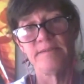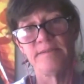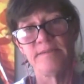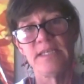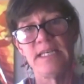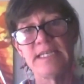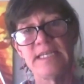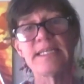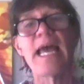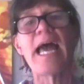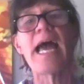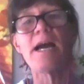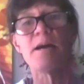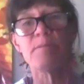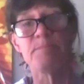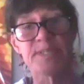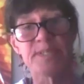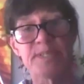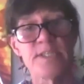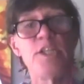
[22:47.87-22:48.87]
It's
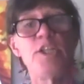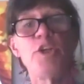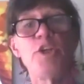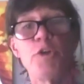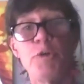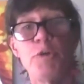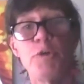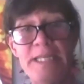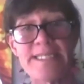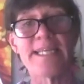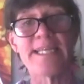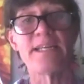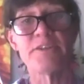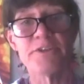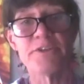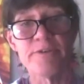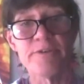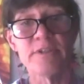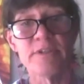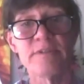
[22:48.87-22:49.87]
absolutely
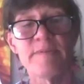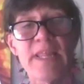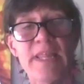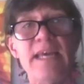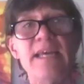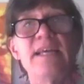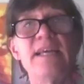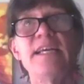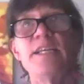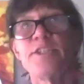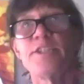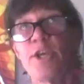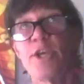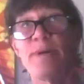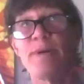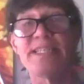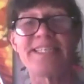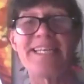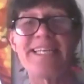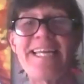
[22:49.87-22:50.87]
central. So,
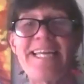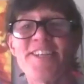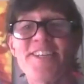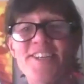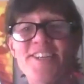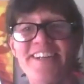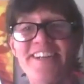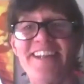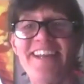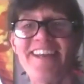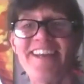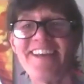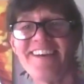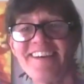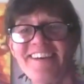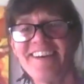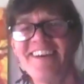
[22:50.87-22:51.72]
as an engineer,